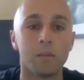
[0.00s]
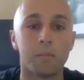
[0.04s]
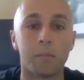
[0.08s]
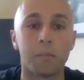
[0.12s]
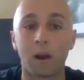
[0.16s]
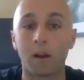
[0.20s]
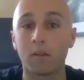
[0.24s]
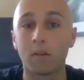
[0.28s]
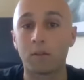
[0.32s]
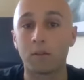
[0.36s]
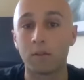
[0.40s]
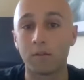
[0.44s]
The
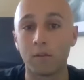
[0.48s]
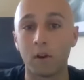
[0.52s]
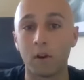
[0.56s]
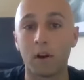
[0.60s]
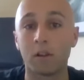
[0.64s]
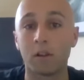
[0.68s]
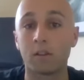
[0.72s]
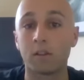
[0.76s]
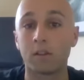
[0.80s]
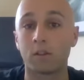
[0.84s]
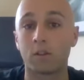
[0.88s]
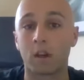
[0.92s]
parents of
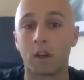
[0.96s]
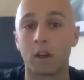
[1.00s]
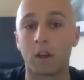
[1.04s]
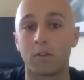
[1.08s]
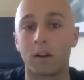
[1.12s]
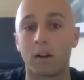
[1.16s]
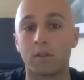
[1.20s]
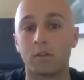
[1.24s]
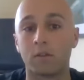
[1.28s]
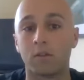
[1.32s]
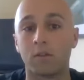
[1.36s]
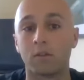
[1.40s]
earlier
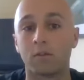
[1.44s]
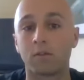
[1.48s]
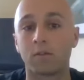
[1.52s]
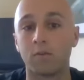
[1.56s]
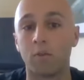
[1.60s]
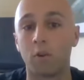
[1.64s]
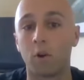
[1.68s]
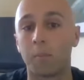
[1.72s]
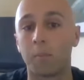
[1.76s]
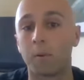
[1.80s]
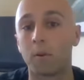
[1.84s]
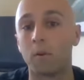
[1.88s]
generations
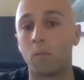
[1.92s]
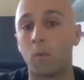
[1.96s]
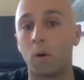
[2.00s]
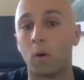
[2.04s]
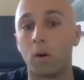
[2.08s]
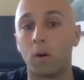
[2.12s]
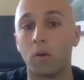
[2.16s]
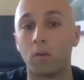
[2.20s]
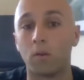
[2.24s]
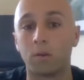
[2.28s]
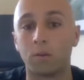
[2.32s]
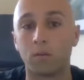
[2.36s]
grew up in a
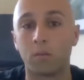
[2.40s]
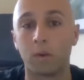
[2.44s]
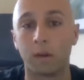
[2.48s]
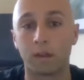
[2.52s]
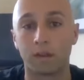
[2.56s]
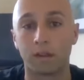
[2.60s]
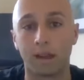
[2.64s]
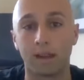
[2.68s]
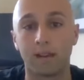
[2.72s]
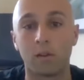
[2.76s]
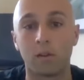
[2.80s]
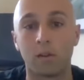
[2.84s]
world
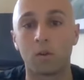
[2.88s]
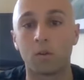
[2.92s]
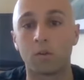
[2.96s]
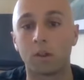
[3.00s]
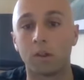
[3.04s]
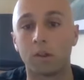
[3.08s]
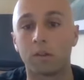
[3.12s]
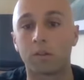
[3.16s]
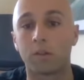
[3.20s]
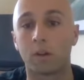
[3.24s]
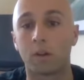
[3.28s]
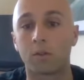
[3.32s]
where
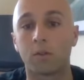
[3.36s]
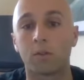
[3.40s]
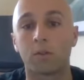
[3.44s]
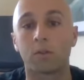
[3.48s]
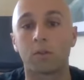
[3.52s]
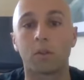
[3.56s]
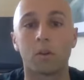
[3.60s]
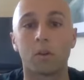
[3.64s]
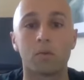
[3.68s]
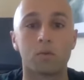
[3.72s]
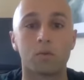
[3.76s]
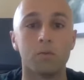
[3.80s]
technology such
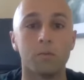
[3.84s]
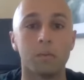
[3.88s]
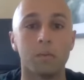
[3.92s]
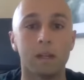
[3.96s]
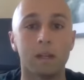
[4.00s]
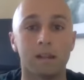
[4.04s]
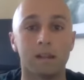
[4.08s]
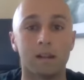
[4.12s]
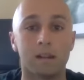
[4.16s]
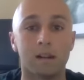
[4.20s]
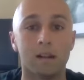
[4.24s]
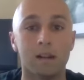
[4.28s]
as social
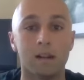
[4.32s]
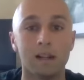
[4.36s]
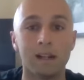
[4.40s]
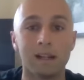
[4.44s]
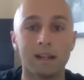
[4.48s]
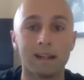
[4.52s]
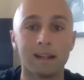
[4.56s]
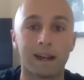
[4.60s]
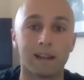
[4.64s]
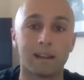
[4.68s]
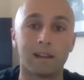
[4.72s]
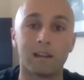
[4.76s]
media
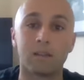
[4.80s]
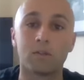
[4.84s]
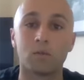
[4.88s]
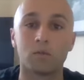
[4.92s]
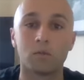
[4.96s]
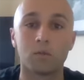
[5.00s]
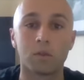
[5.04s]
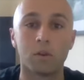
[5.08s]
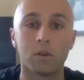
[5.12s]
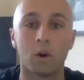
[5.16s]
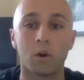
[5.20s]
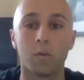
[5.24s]
had
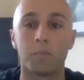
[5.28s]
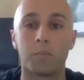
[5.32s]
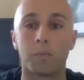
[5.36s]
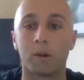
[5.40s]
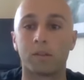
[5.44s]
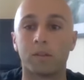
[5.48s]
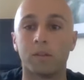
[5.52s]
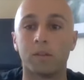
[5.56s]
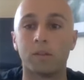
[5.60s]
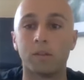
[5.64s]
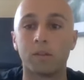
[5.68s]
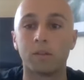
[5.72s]
little to no
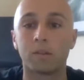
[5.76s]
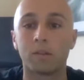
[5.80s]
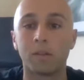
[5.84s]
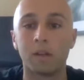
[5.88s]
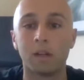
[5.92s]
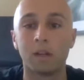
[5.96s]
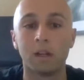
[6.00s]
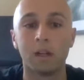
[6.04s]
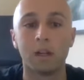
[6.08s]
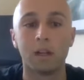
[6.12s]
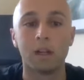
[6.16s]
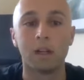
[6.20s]
presence,
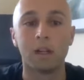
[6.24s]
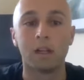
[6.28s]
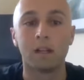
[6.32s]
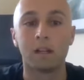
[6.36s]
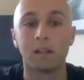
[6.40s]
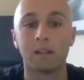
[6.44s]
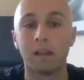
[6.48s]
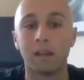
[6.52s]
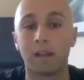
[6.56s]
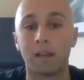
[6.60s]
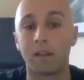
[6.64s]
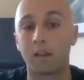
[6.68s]

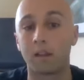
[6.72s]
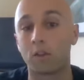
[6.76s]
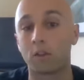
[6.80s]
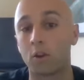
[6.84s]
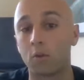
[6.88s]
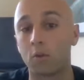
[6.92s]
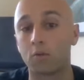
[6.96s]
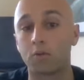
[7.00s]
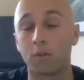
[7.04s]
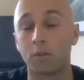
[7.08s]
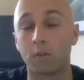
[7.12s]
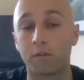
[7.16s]
yet their
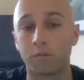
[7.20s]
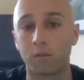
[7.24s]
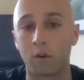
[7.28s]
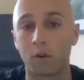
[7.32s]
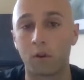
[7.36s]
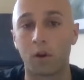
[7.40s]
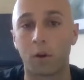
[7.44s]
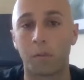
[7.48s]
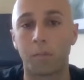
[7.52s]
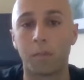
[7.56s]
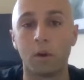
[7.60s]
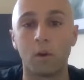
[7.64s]
children have
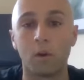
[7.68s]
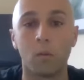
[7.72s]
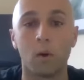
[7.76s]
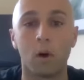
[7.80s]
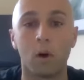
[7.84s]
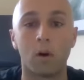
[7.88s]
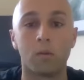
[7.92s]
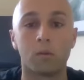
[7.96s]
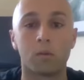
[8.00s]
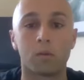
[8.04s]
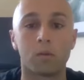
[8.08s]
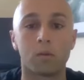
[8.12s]
grown up in a
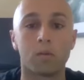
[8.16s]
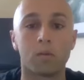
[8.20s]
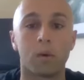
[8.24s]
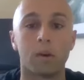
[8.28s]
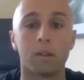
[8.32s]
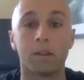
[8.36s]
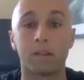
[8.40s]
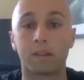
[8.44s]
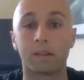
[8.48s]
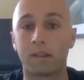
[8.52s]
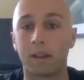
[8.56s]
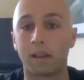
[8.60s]
world
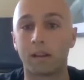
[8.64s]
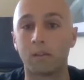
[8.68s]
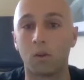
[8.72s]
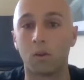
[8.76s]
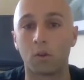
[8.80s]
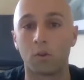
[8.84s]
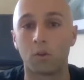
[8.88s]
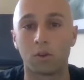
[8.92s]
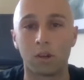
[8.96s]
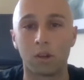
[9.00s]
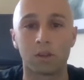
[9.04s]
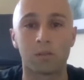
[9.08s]
where this
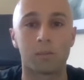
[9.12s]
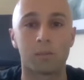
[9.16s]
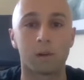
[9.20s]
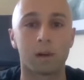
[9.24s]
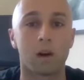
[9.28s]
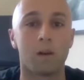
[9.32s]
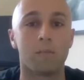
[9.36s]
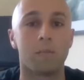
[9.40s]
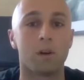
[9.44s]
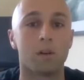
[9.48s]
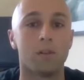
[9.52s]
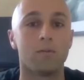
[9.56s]
technology has
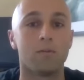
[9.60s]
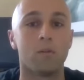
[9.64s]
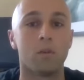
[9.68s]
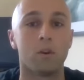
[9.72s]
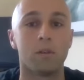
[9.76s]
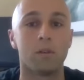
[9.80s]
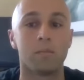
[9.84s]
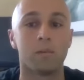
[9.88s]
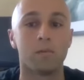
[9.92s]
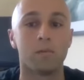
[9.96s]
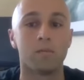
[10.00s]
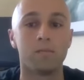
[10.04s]
become
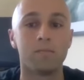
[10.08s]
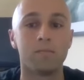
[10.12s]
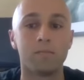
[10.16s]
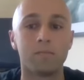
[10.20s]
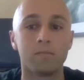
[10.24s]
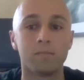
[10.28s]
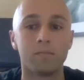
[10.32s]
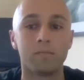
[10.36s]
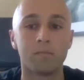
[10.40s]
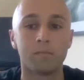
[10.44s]
unavoidable.